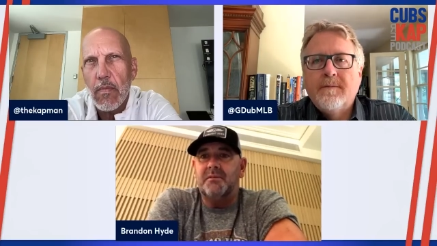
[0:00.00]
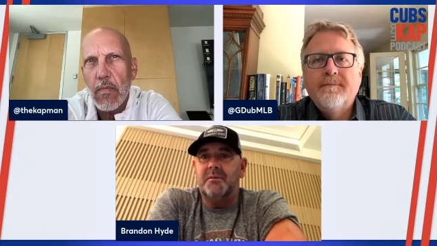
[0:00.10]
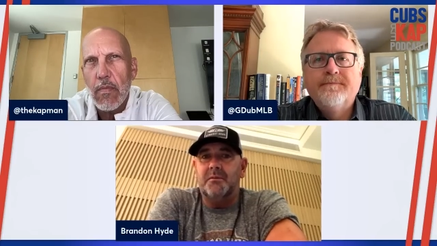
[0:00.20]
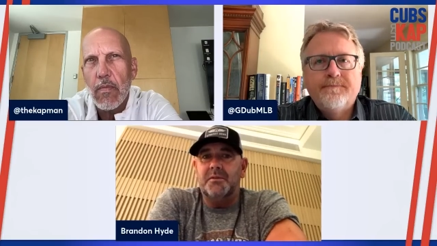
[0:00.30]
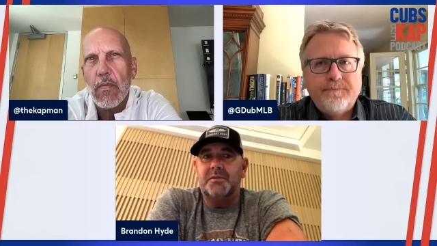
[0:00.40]
Speaker 1: It,
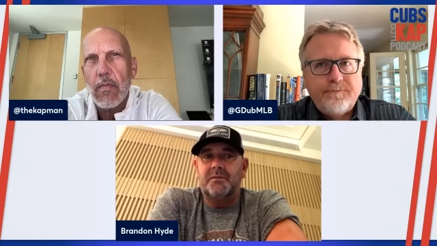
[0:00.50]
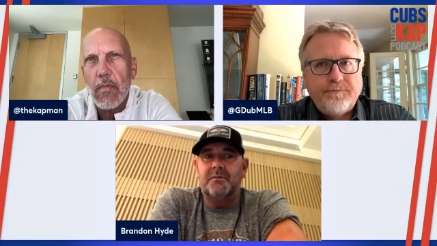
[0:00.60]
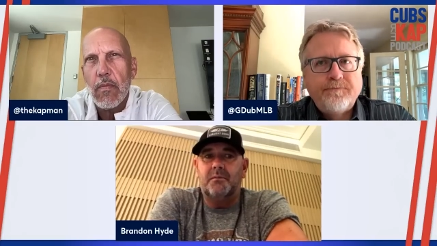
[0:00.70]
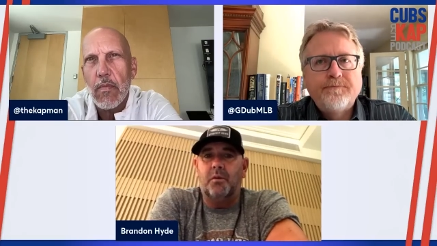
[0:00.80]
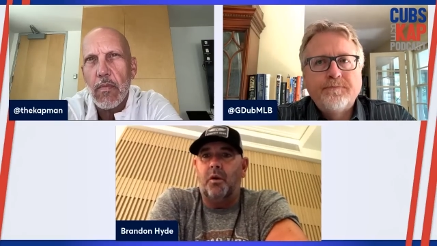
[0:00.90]
it was
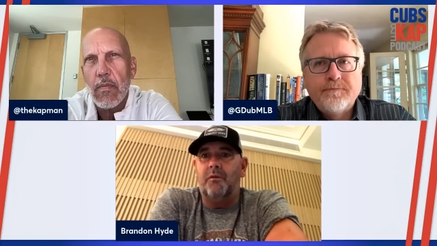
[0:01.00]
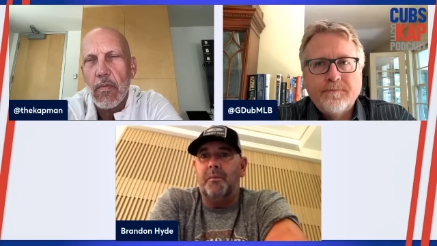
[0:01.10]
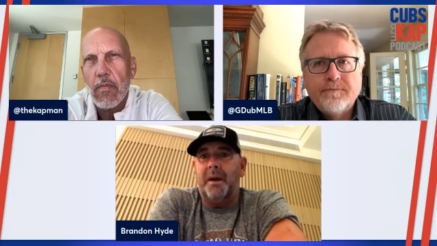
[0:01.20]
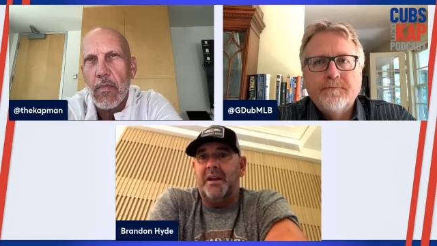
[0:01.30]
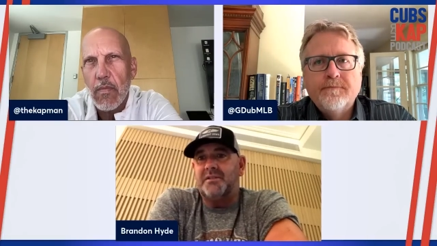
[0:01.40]
we are
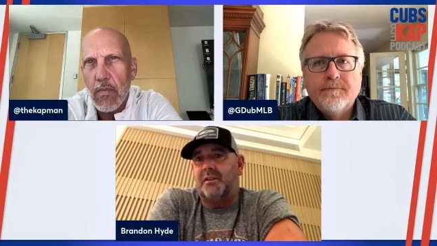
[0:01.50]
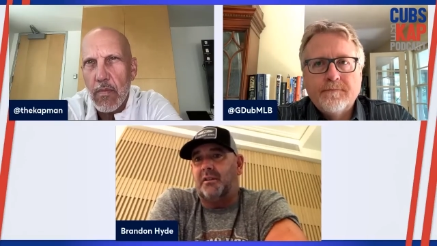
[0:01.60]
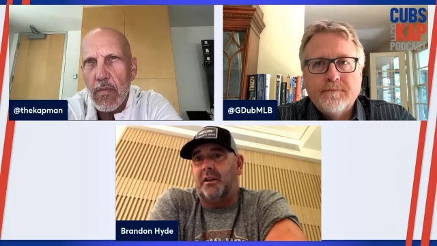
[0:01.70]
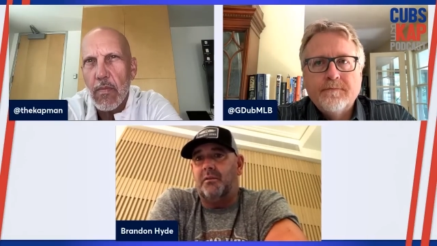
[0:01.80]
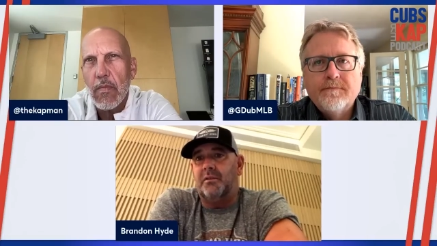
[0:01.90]
overmatched in a
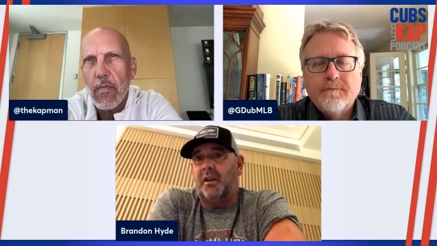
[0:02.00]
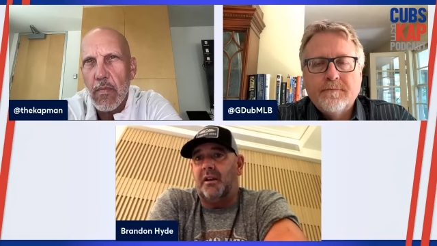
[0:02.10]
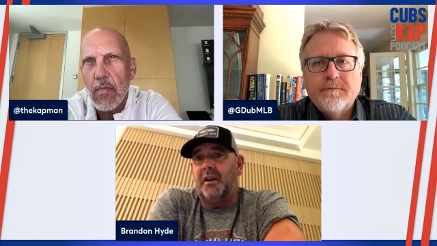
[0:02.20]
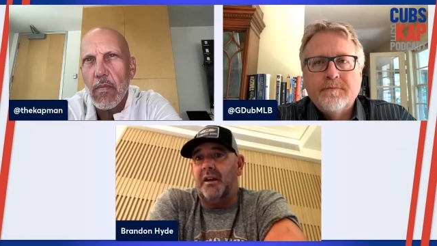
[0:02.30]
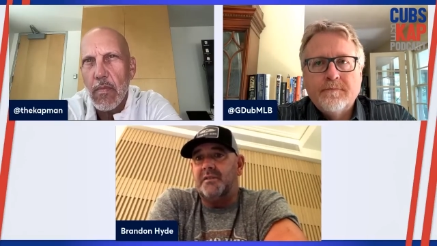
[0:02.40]
lot of a
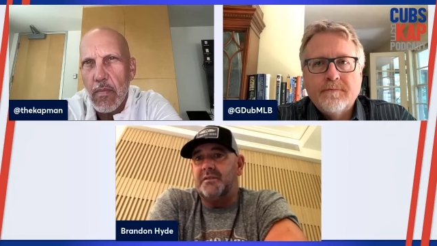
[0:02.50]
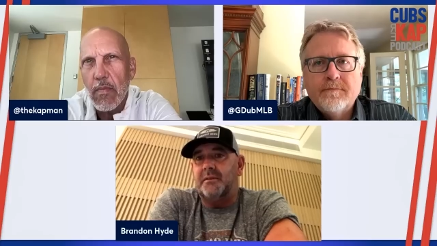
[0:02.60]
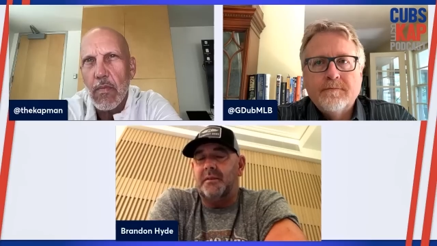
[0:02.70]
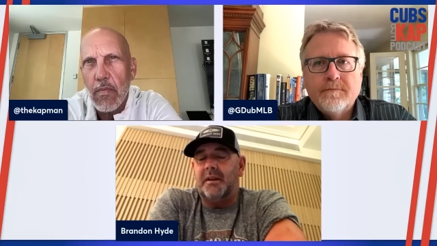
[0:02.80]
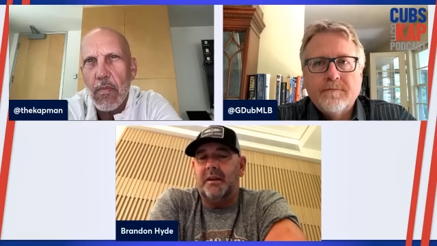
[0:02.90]
lot of nights,
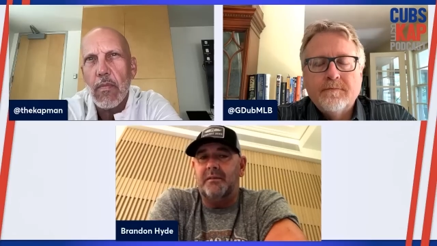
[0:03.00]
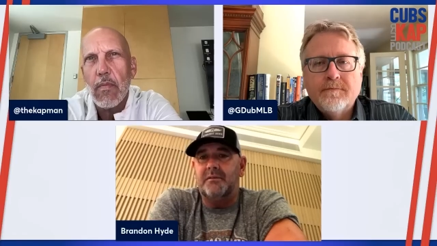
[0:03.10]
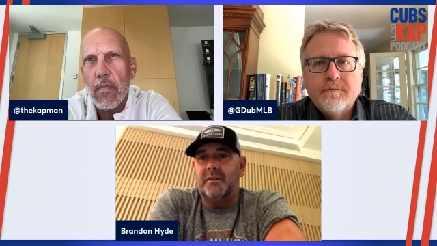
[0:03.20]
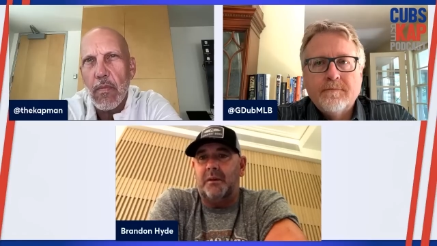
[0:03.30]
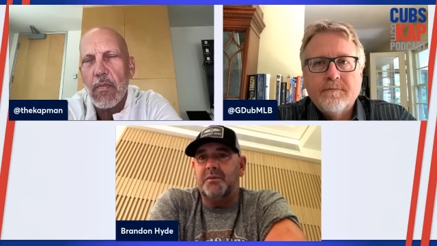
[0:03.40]
and and
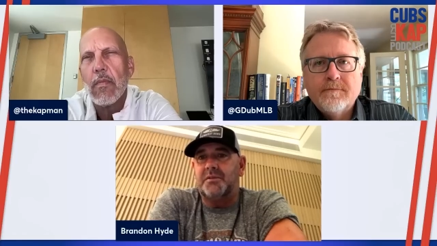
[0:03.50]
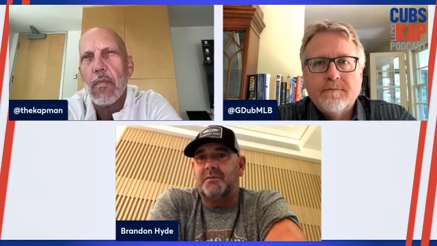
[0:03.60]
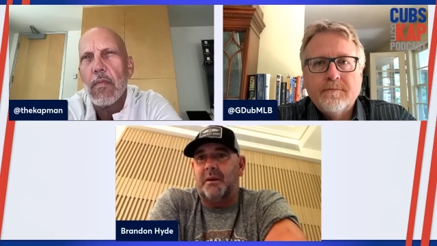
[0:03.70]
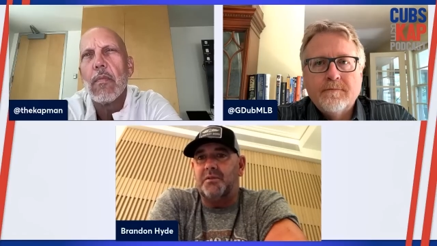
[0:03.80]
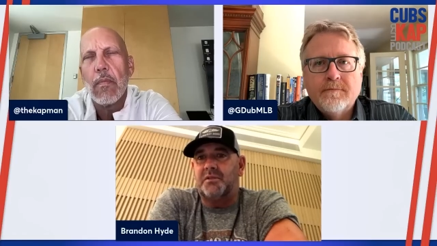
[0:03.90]
so that
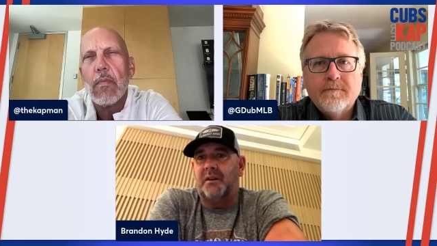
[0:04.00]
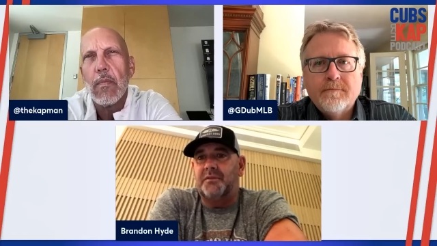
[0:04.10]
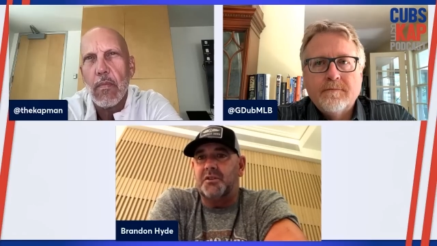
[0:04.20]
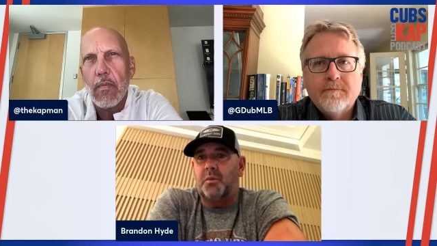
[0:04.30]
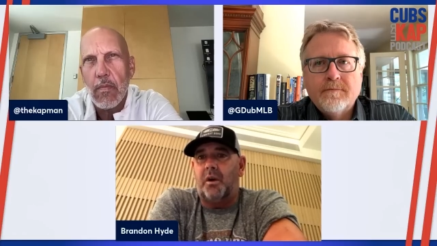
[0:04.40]
was that was tough
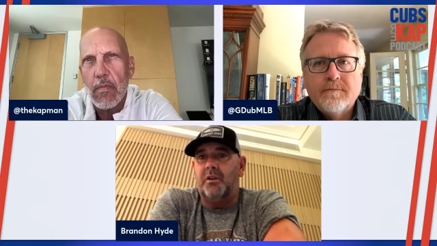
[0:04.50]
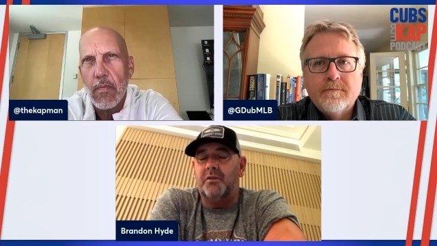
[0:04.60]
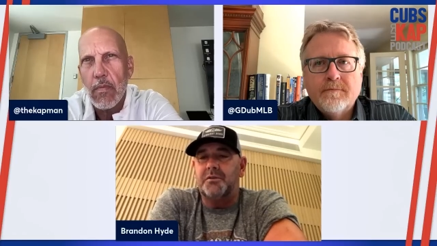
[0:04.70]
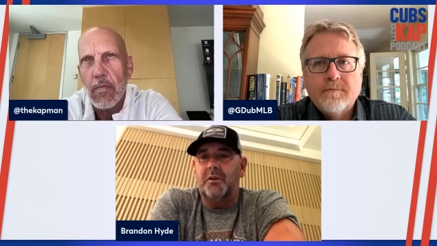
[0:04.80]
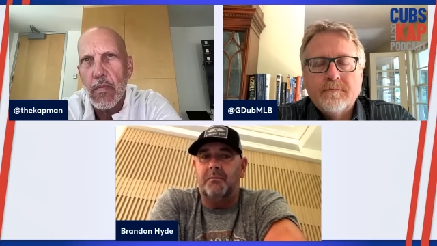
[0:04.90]
to
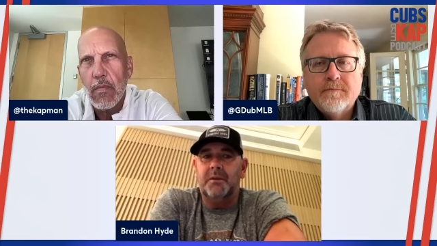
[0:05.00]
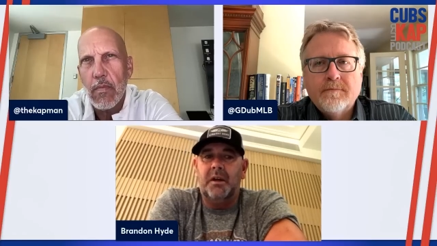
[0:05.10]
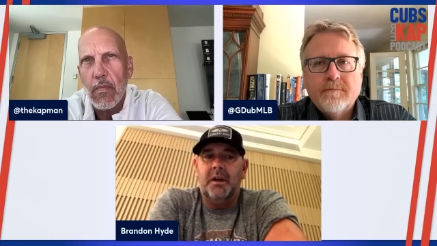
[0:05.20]
swallow. So